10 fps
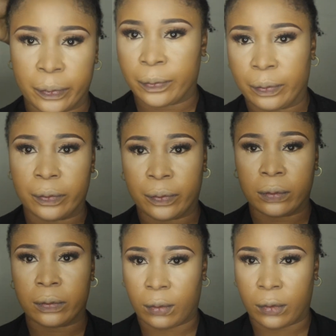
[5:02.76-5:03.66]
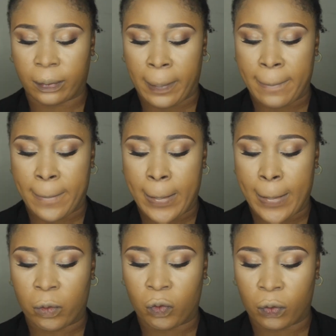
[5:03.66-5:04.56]
stippling brush and then
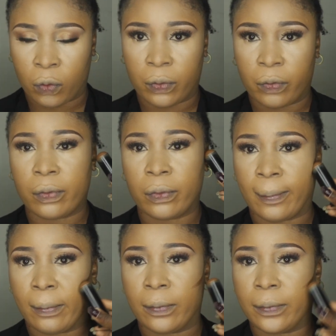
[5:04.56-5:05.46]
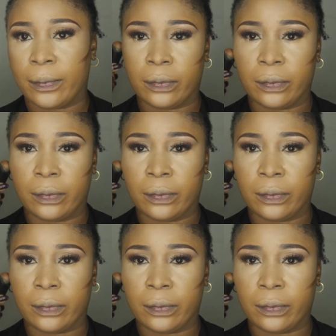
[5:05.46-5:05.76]
later with a beauty blender.